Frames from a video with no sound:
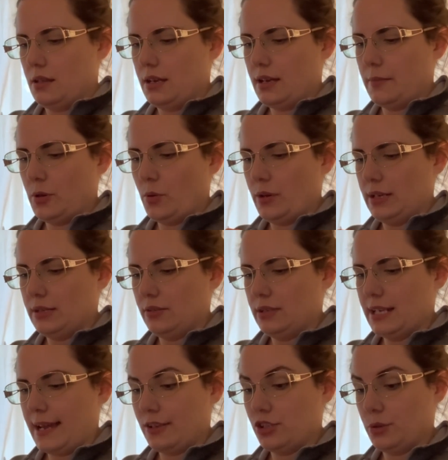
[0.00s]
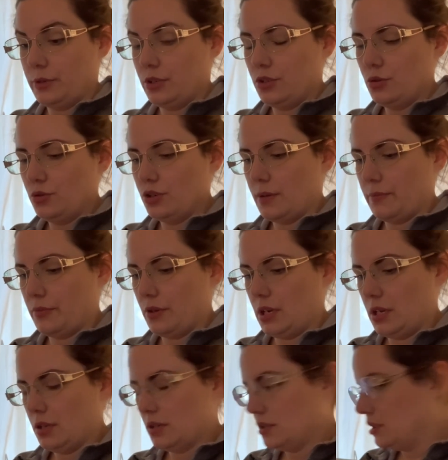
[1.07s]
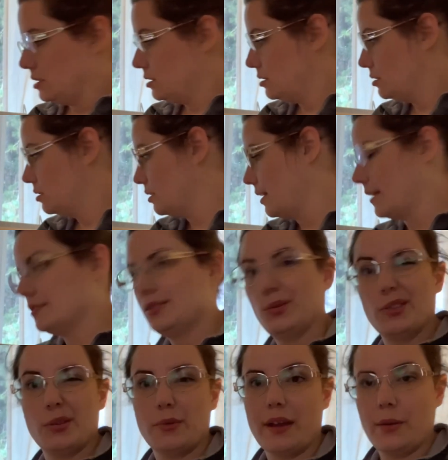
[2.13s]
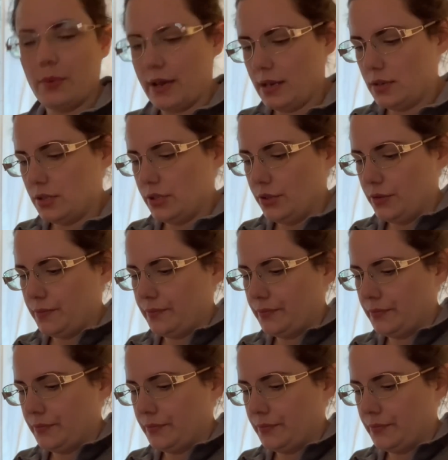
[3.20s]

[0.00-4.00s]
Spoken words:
I'm going to attach it with 2 jump rings and do it the right way too.